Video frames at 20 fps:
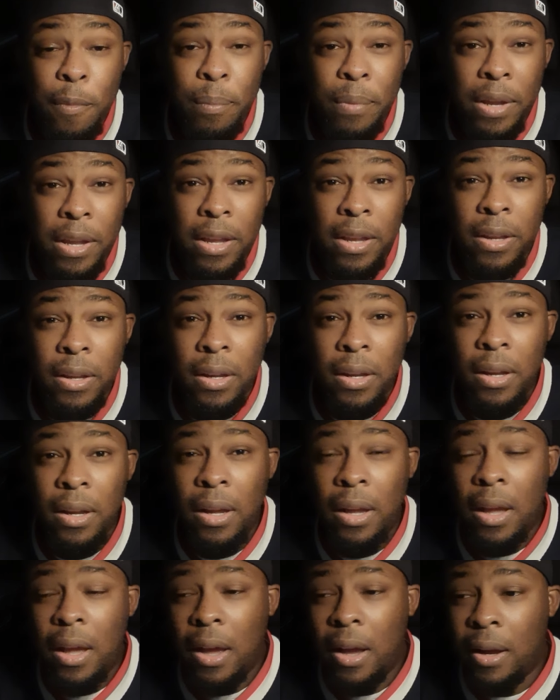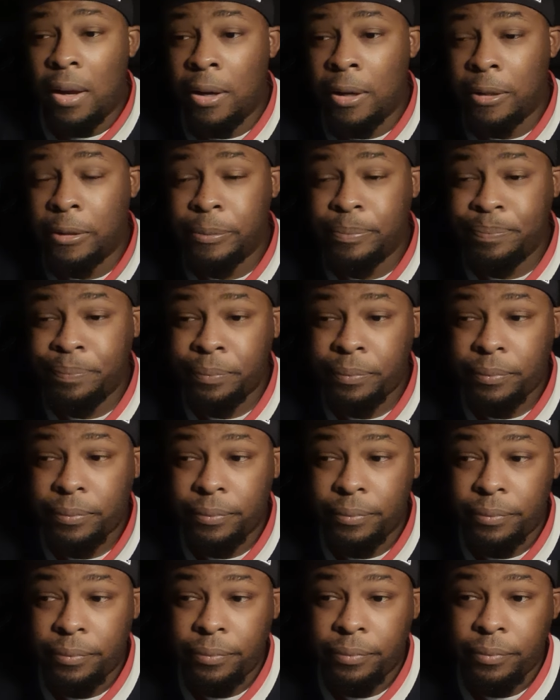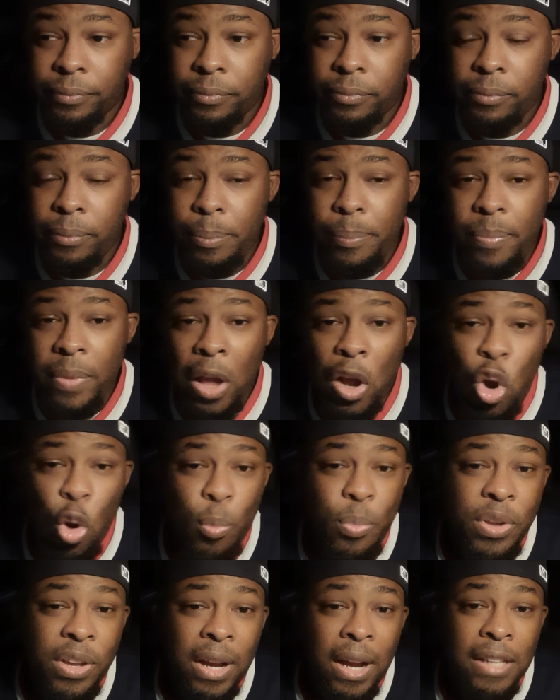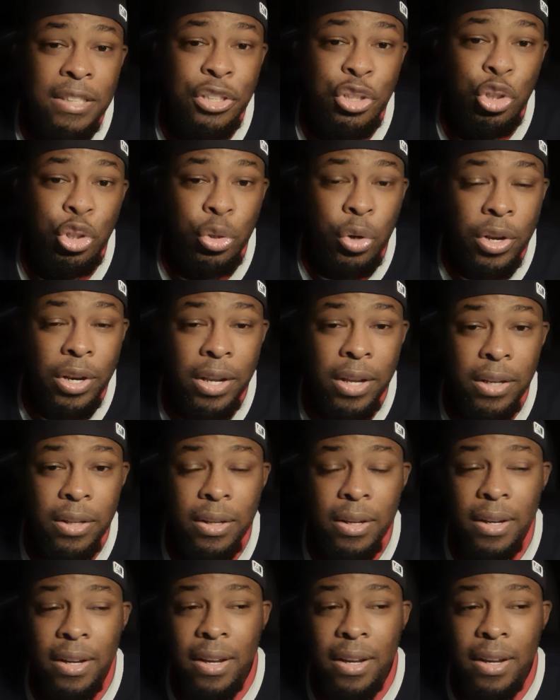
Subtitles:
me. I hope you guys enjoyed it.